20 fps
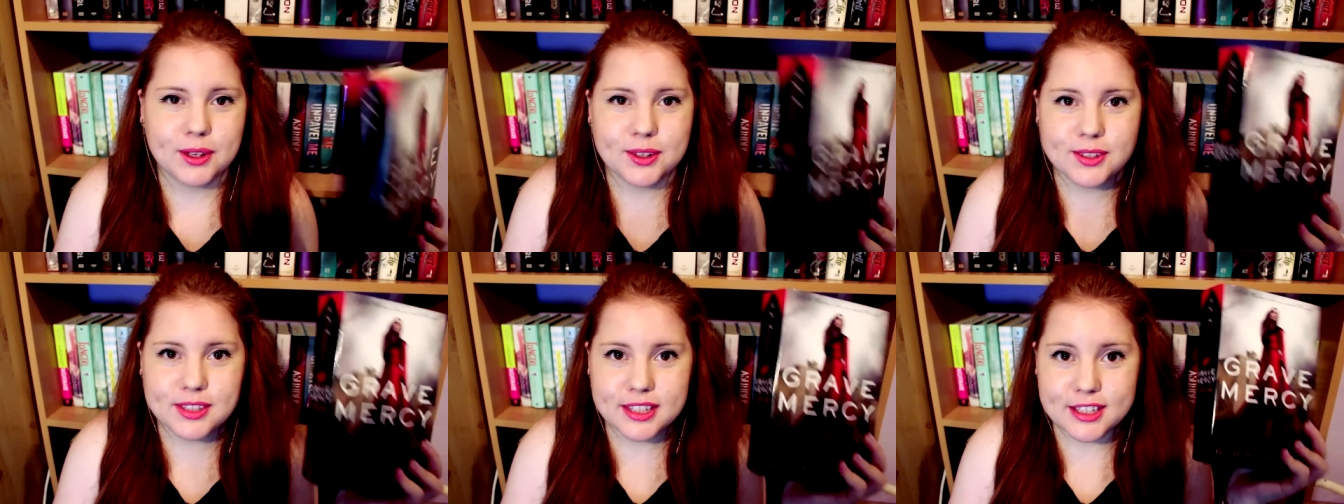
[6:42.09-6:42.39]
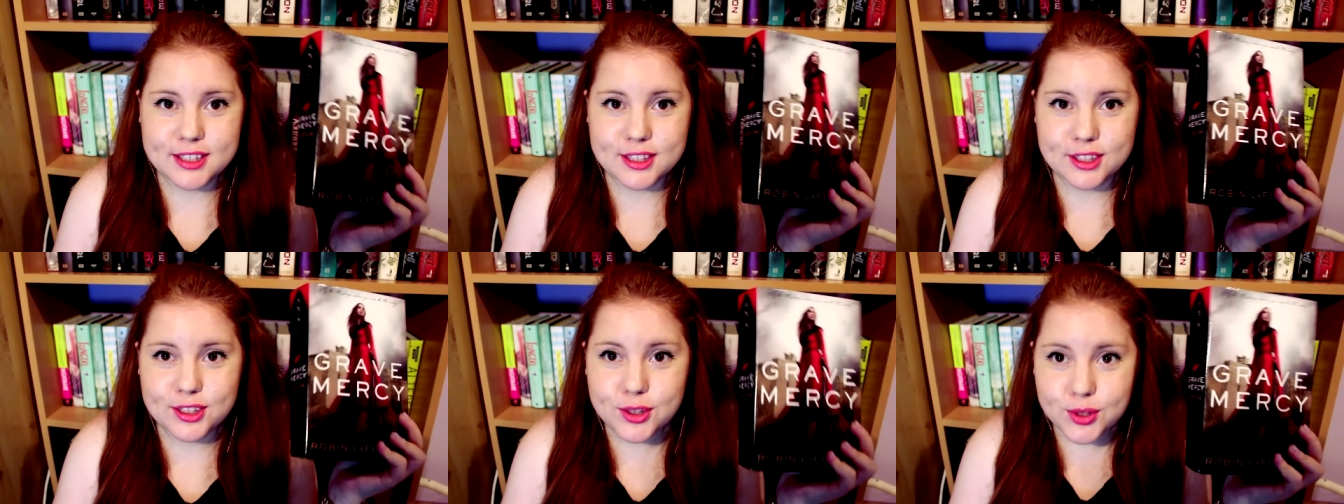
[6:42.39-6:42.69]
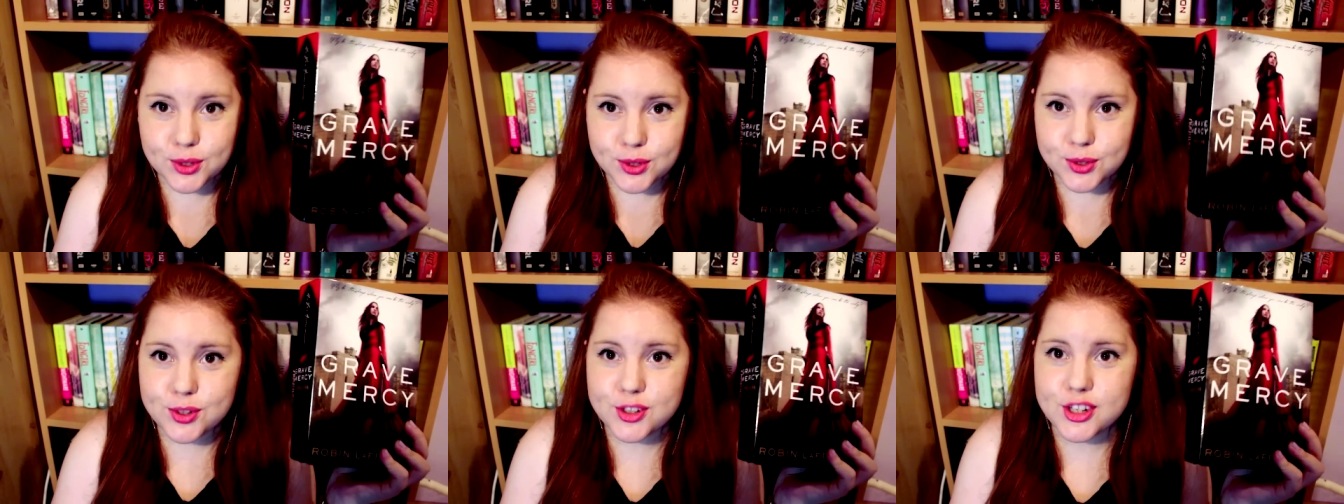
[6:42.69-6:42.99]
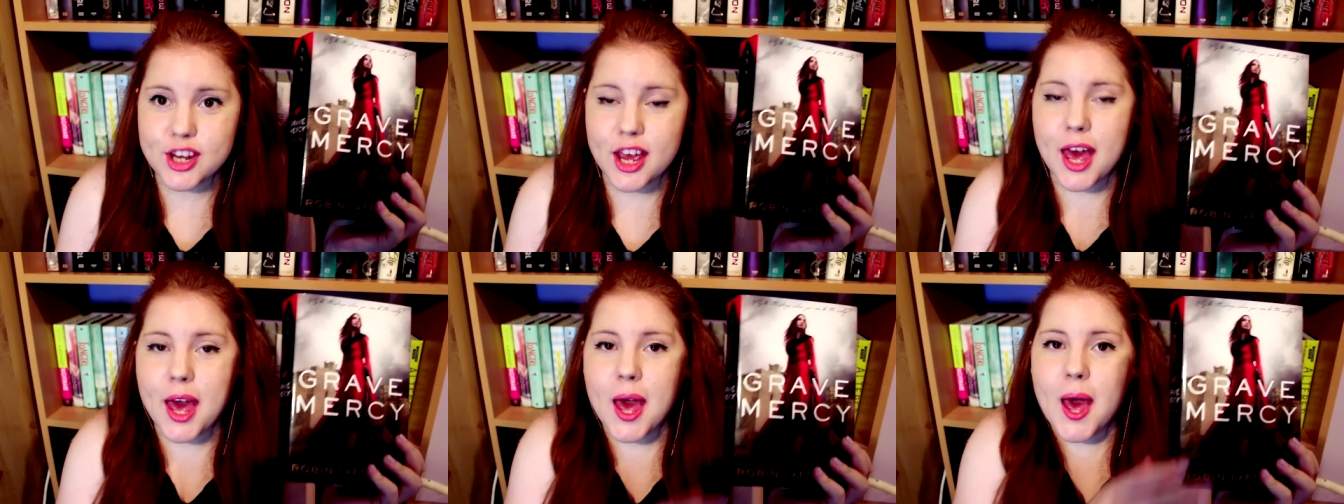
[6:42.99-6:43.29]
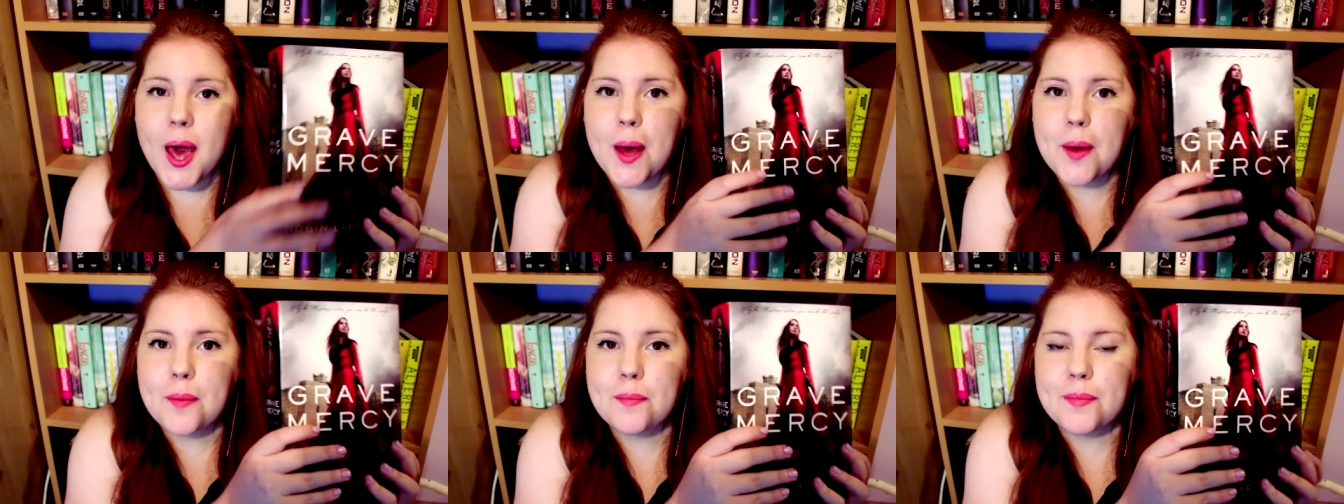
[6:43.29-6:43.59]
because it's huge,
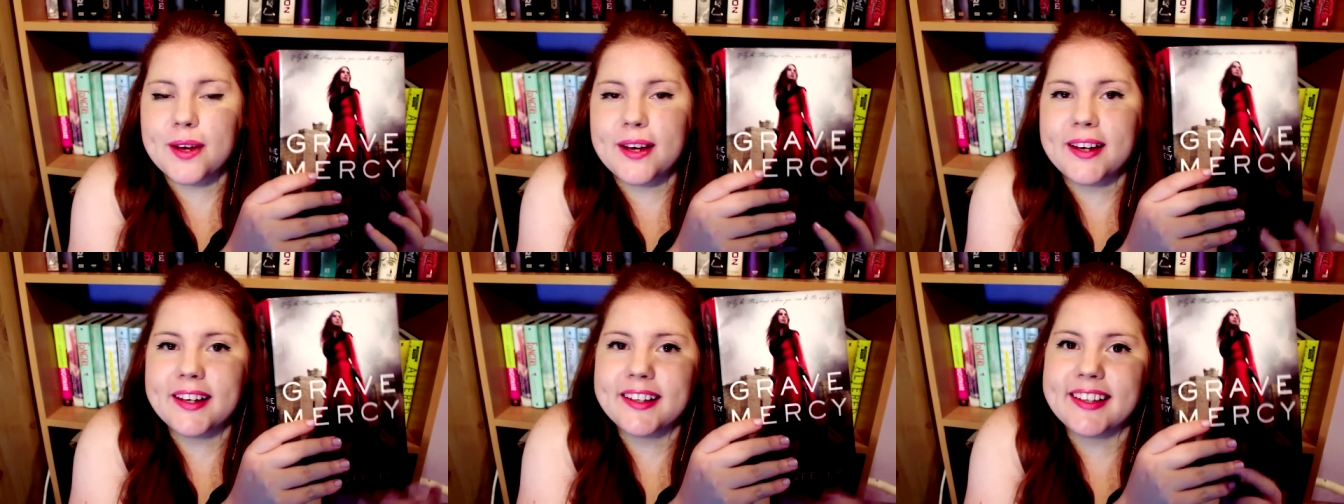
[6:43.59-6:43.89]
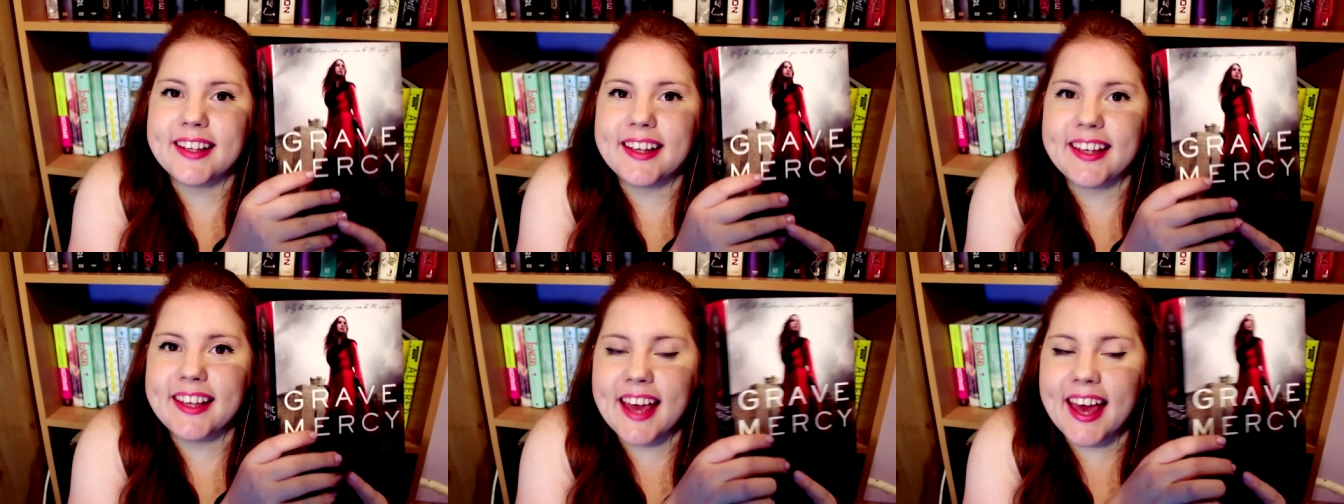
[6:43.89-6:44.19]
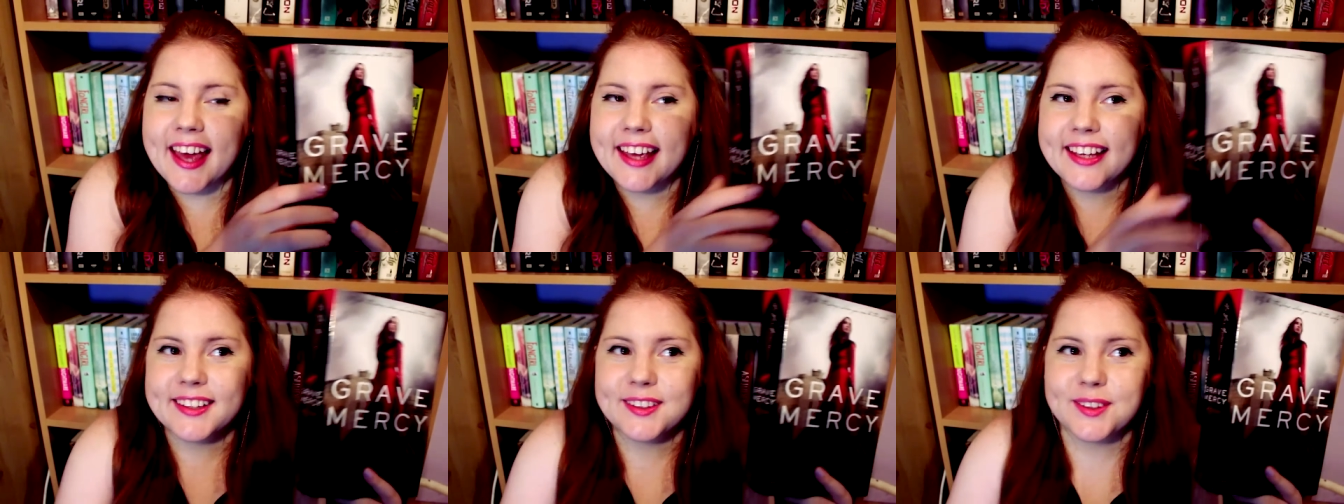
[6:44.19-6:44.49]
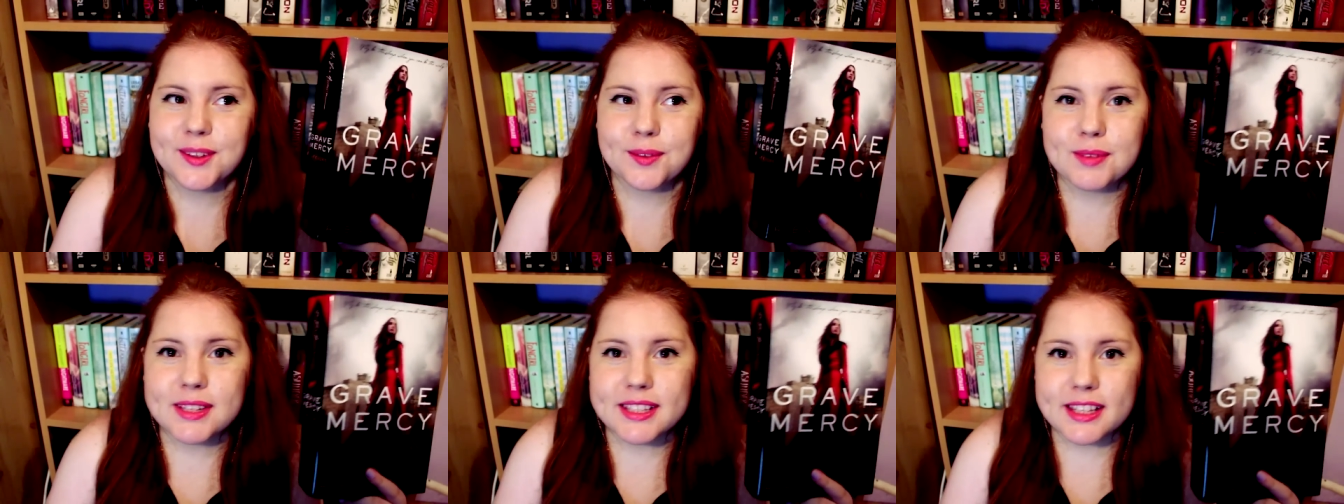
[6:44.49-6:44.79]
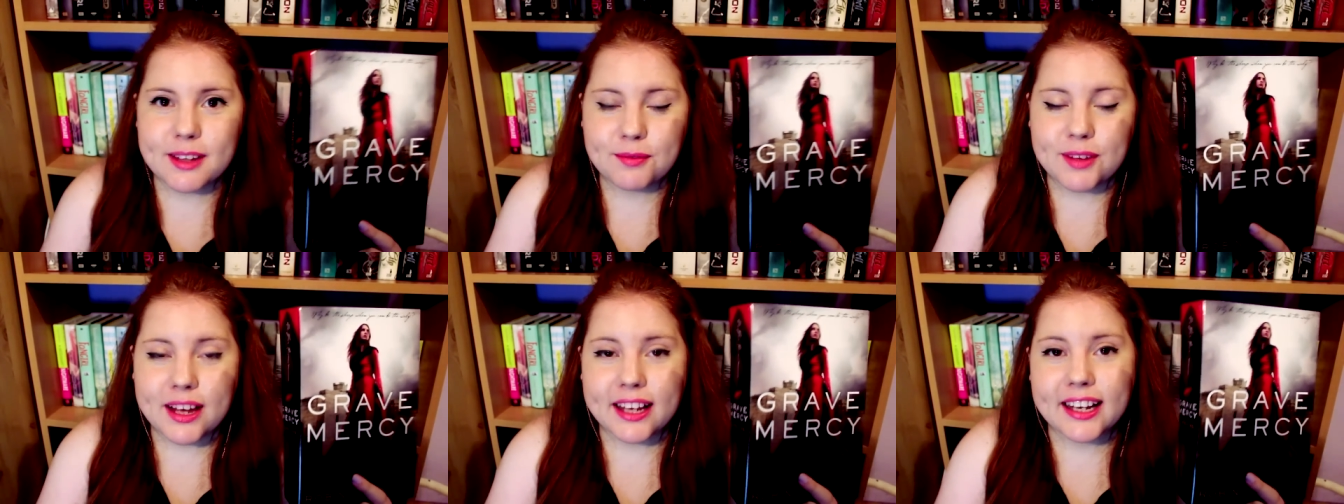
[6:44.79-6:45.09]
but yeah, it took me
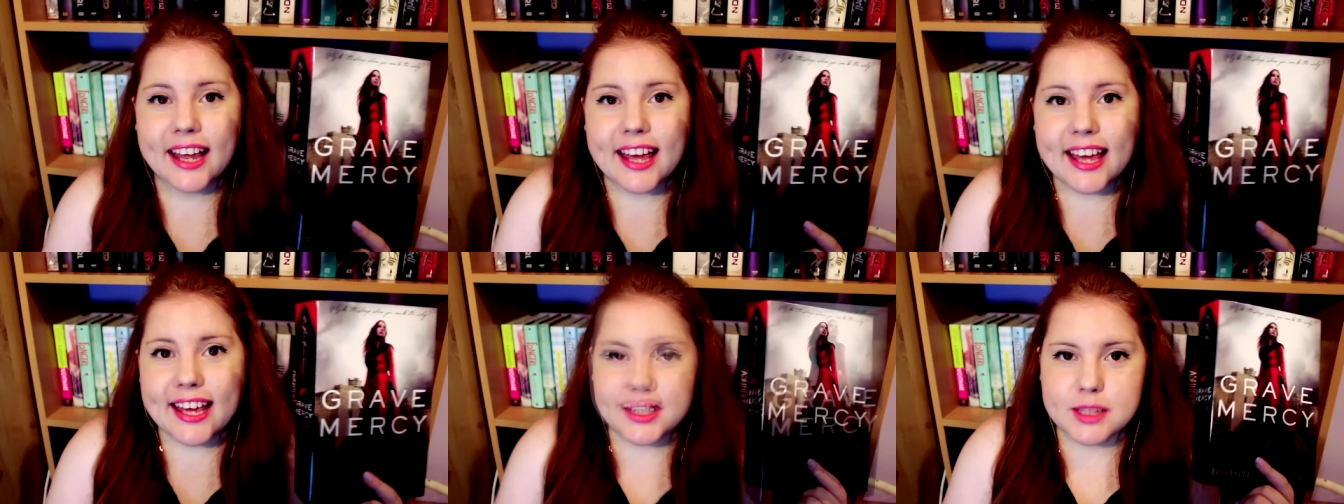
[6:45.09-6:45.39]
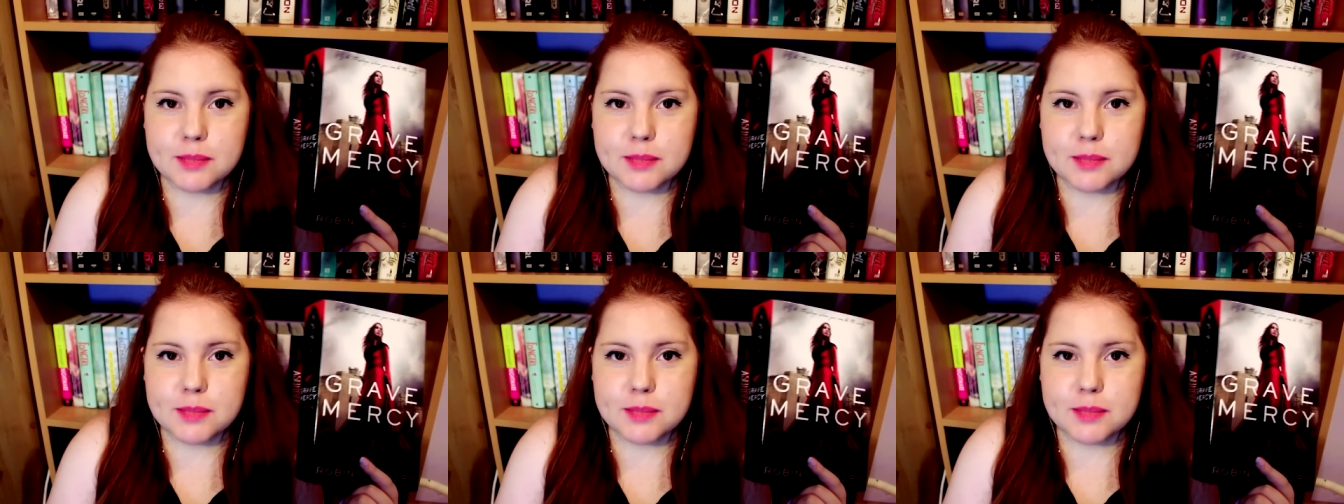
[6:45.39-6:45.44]
some time.